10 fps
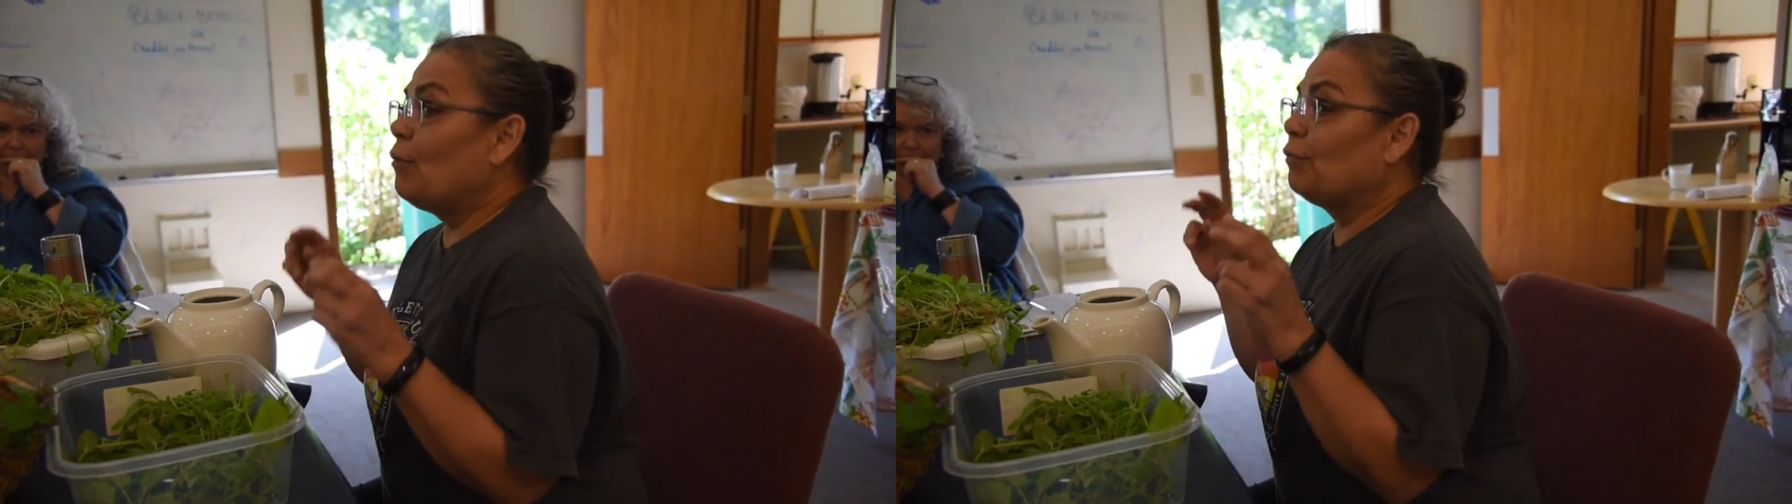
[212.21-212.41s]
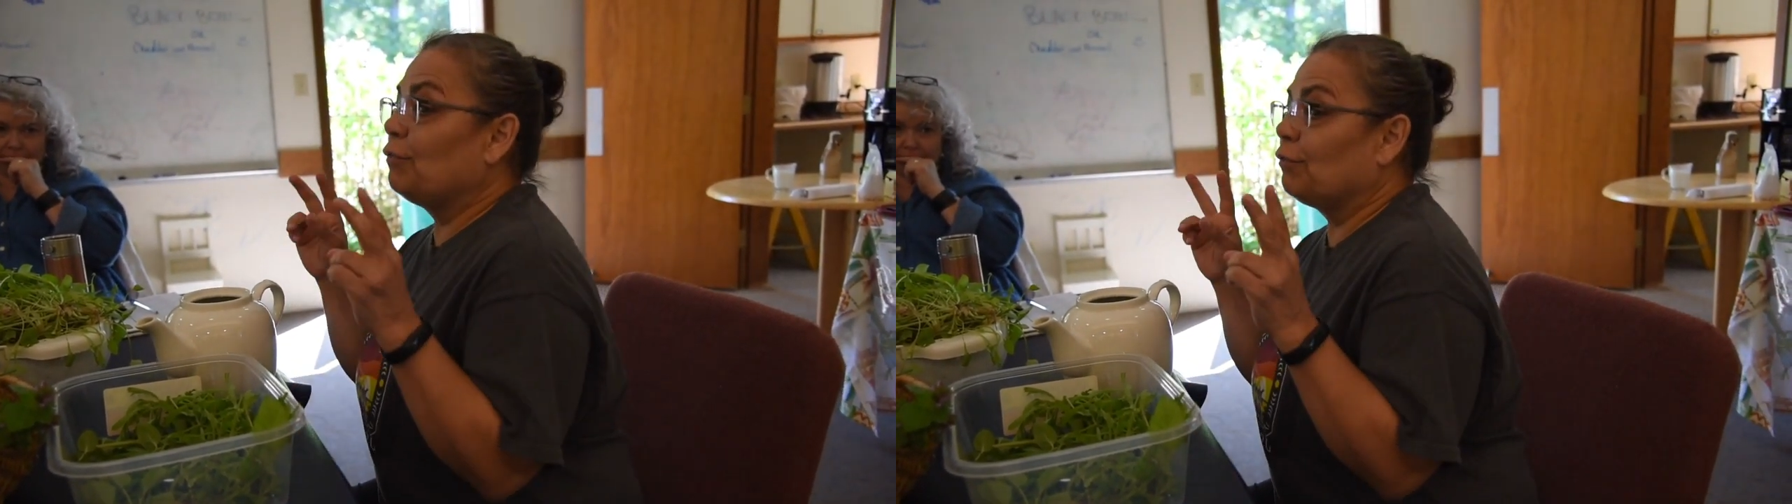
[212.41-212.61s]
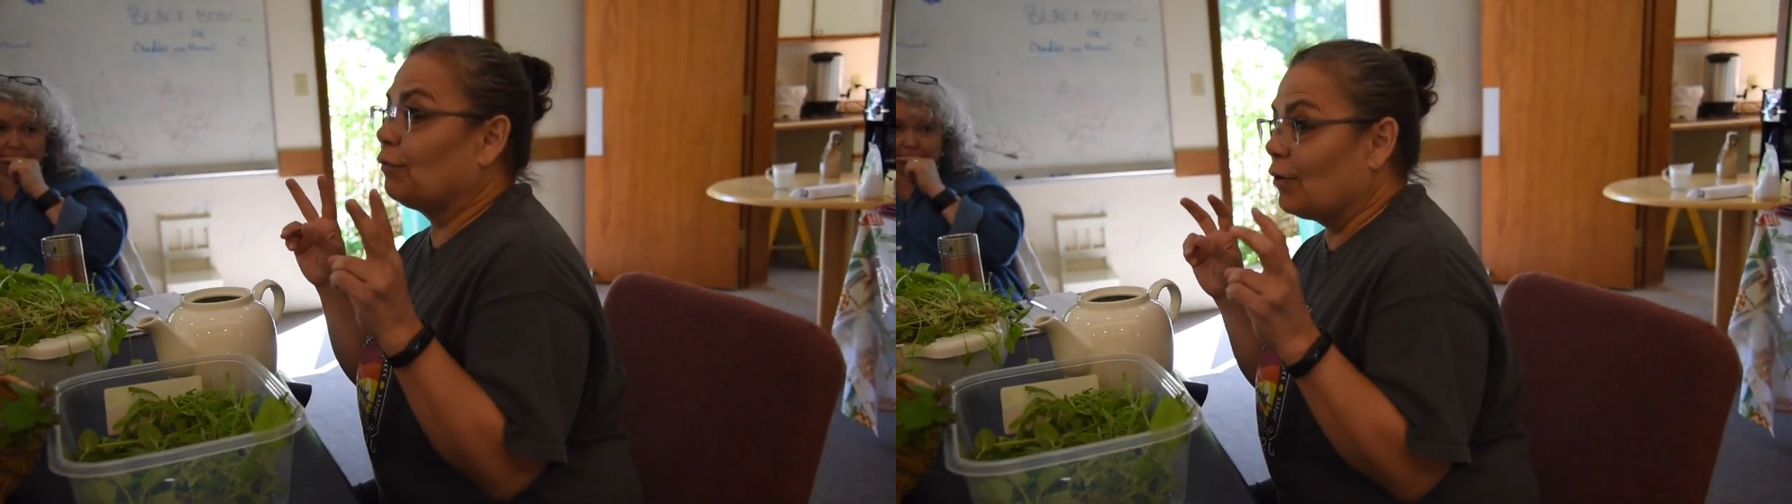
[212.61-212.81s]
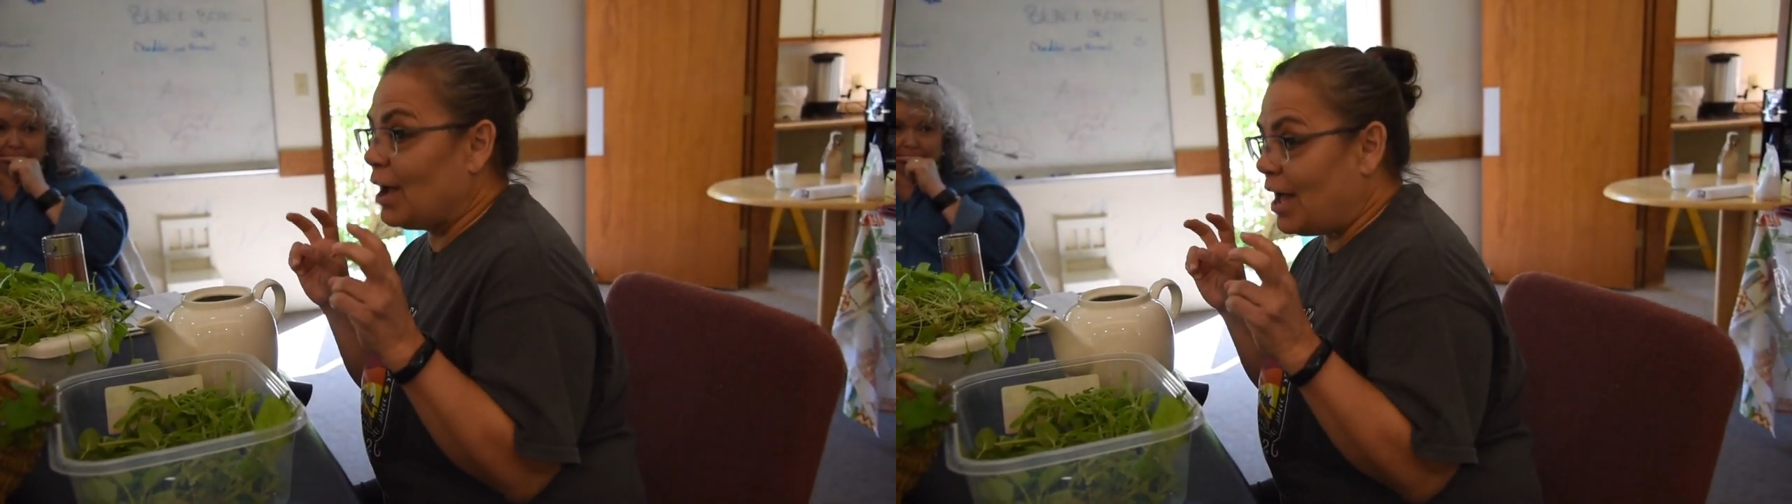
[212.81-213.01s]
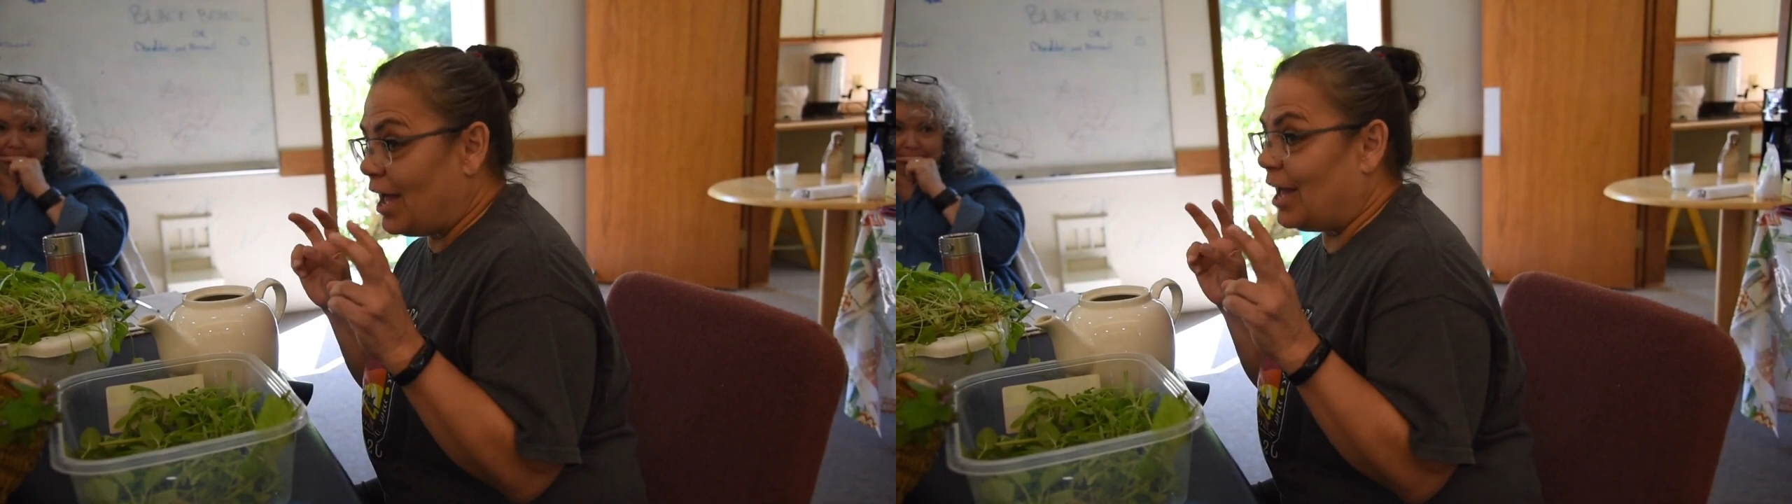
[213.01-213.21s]

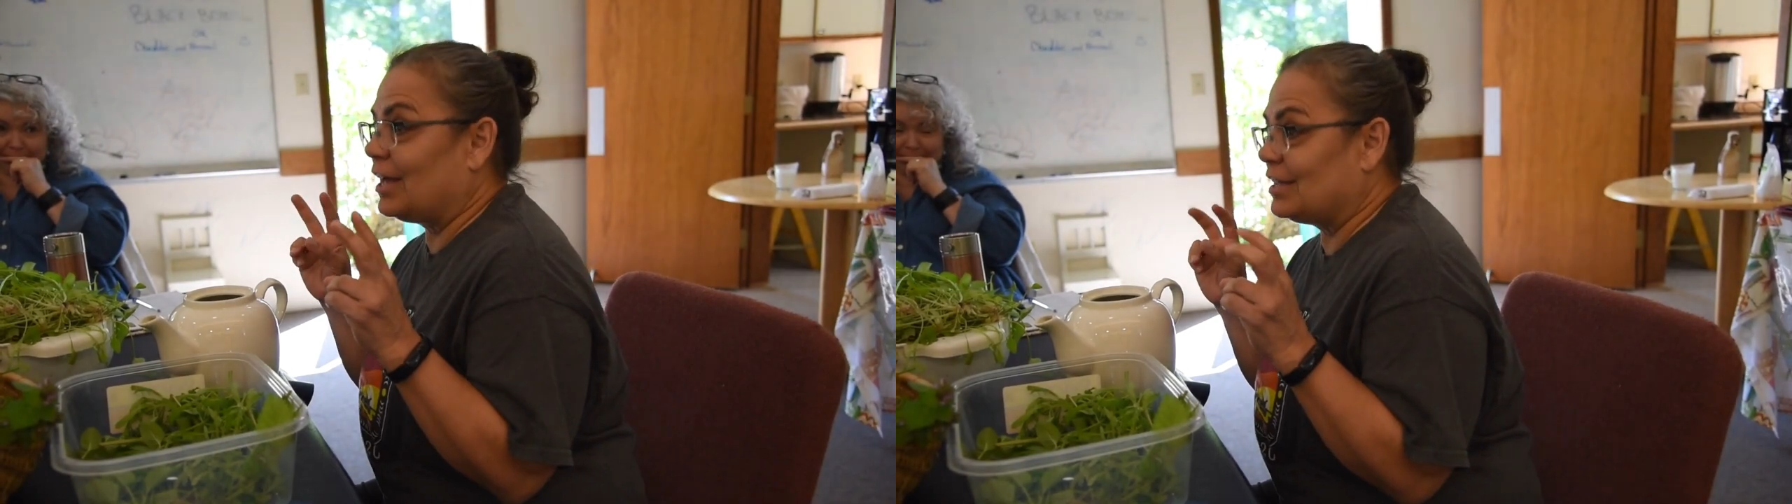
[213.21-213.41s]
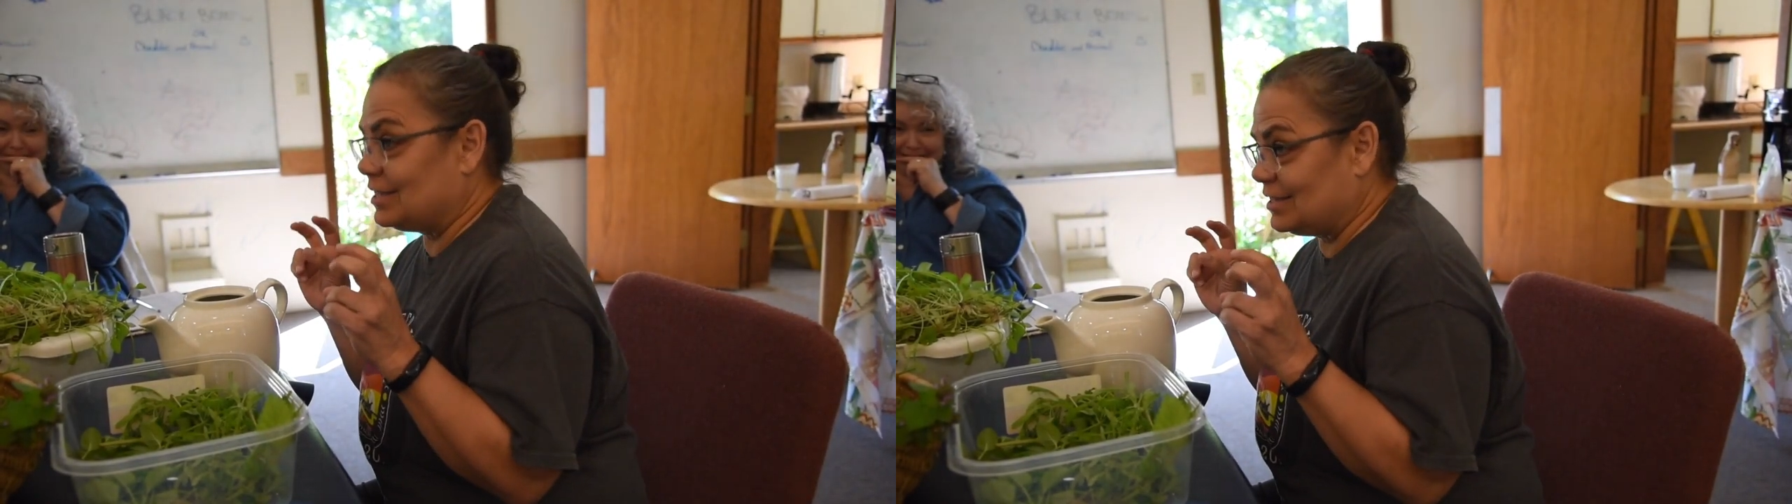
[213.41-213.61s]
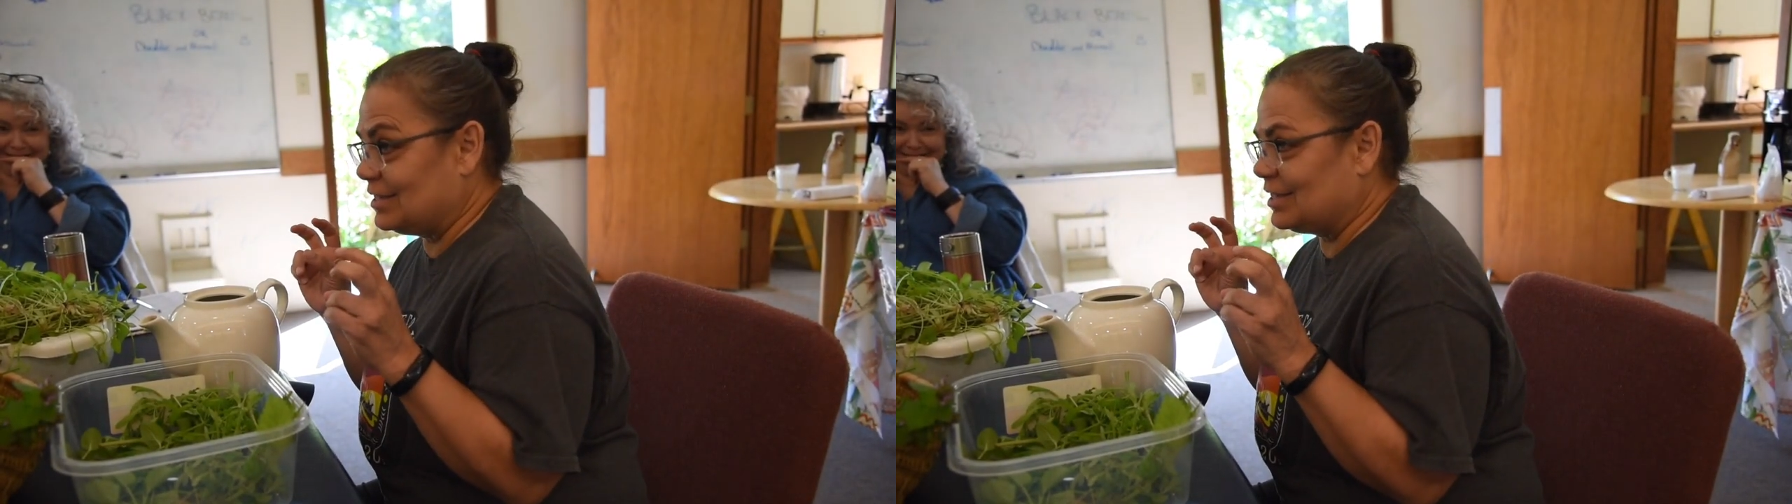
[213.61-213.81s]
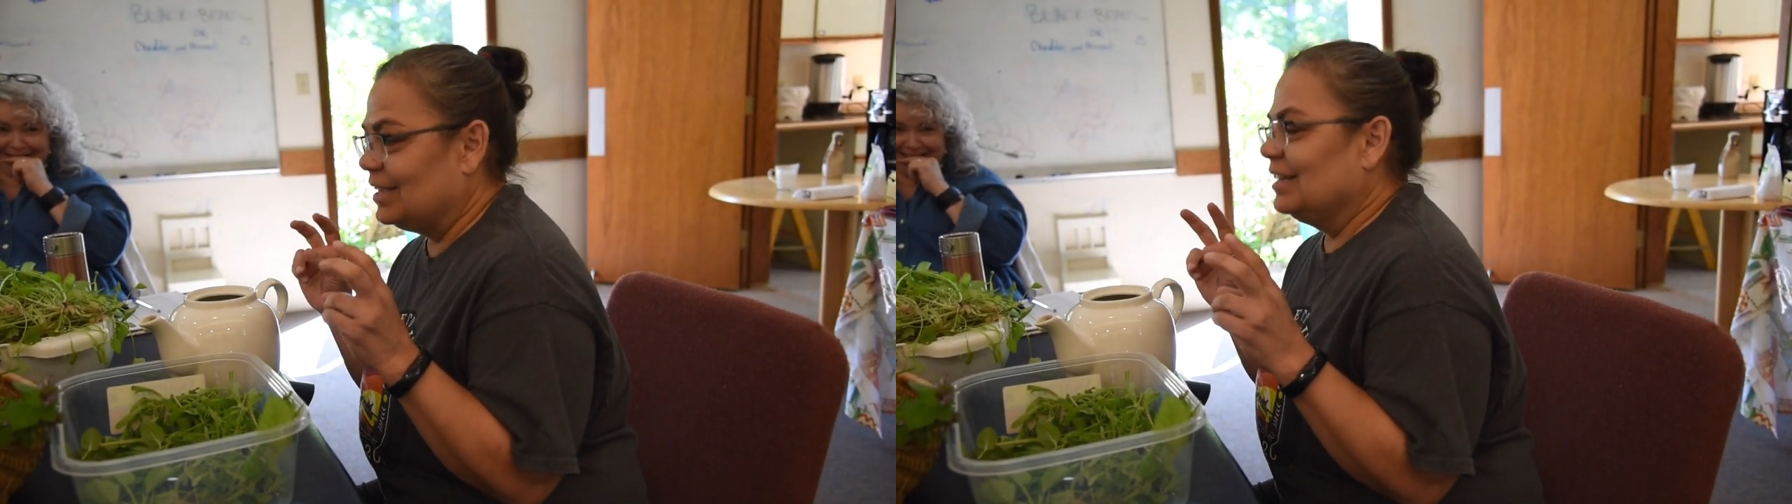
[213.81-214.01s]
friend